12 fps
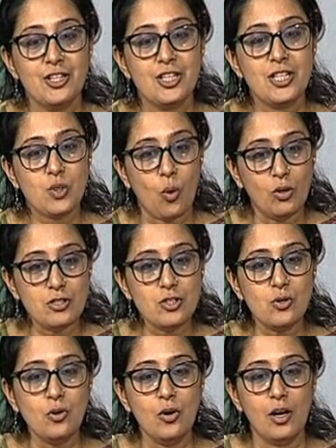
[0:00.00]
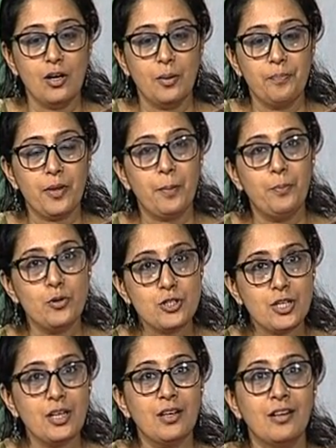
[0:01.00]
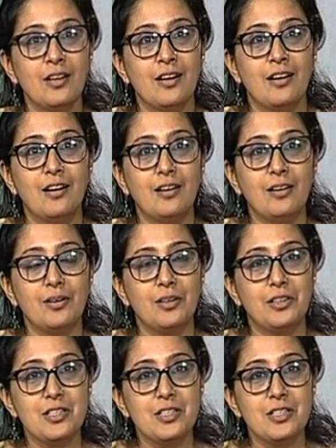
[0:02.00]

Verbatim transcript: She's also uh, putting uh,